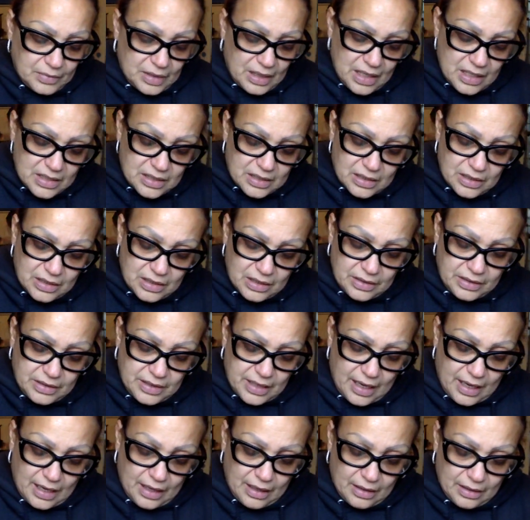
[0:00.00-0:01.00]
it's a good
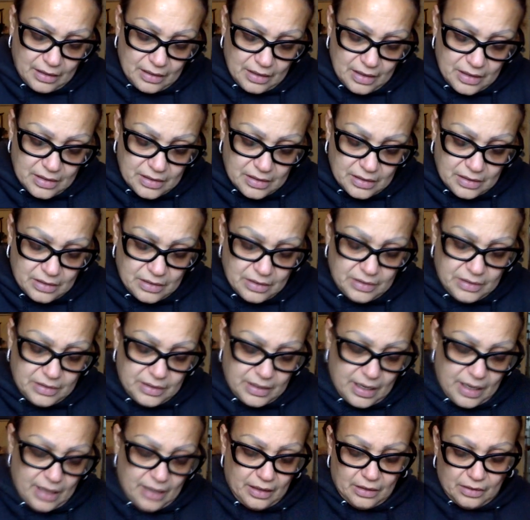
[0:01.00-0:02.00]
day. It's a good
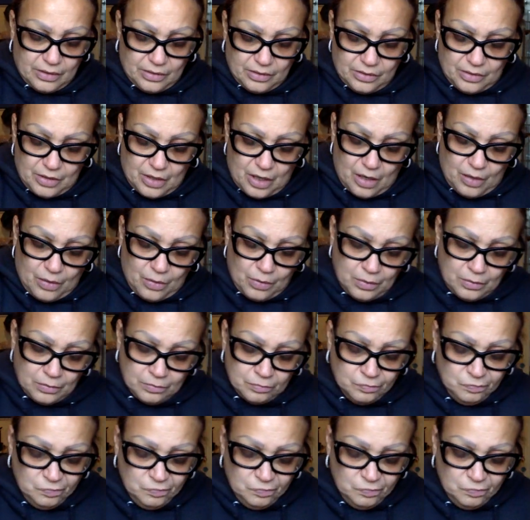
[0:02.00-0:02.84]
day, you know?